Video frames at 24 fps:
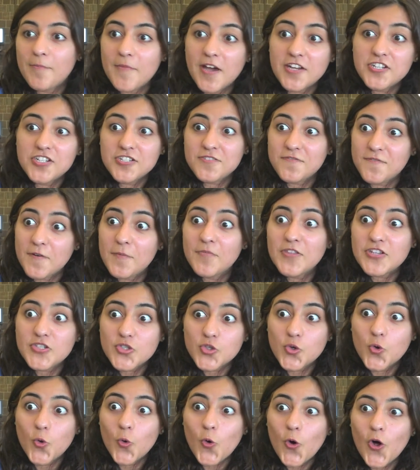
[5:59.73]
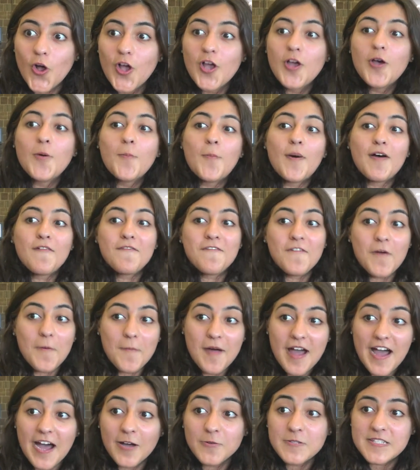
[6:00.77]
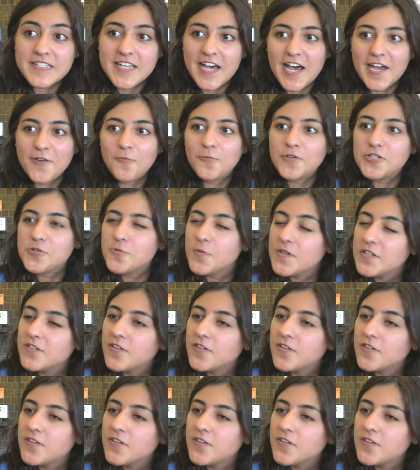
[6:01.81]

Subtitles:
not just from the school, but from outside, which we